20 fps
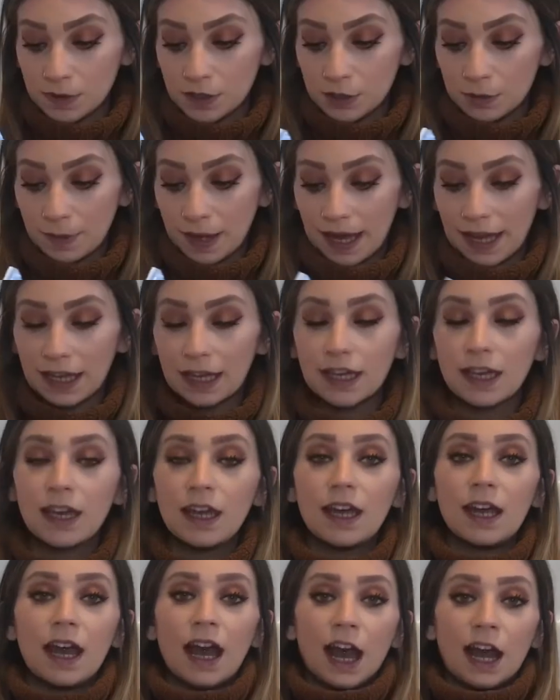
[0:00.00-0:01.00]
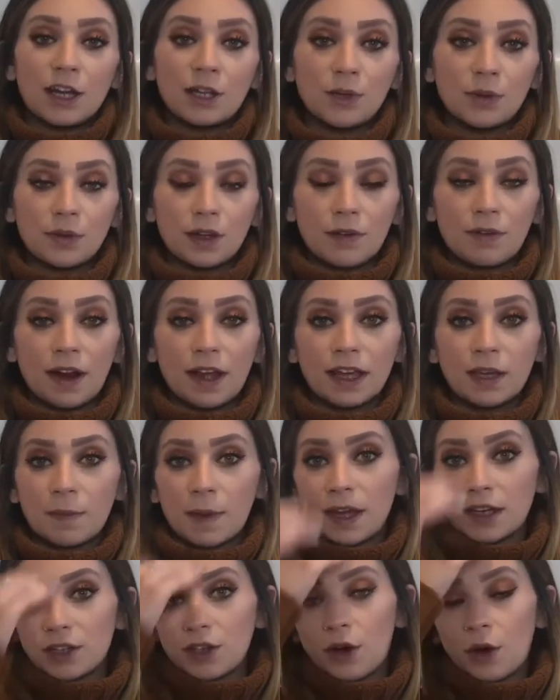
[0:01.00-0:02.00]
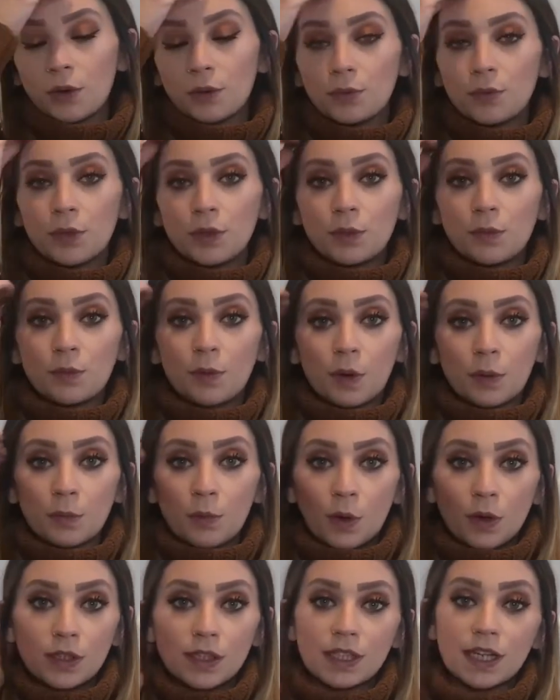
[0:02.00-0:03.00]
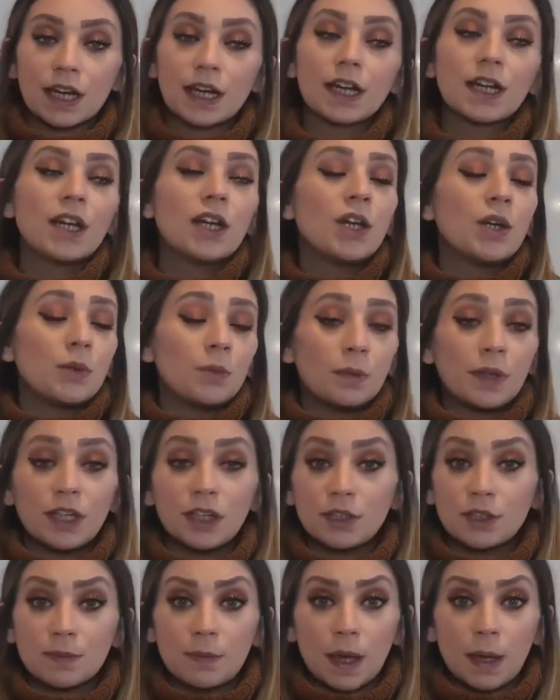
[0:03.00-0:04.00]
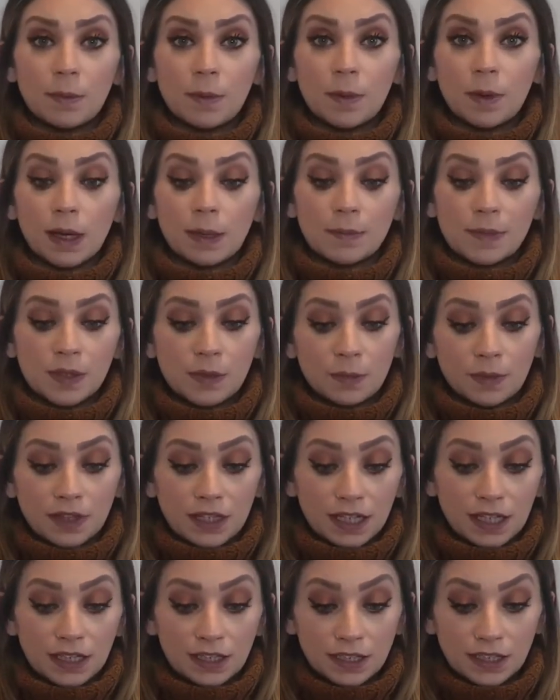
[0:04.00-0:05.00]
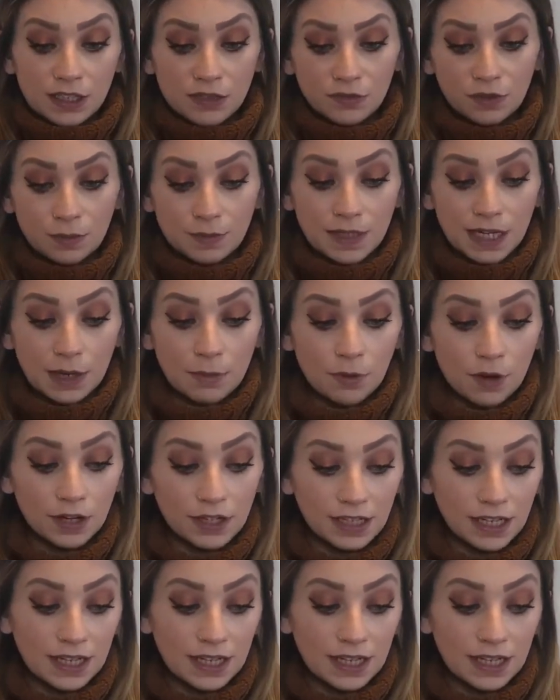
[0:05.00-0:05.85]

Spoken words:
bag. I know they recommend cotton wool and warm water. We use baby wipes with Nicholas from day one and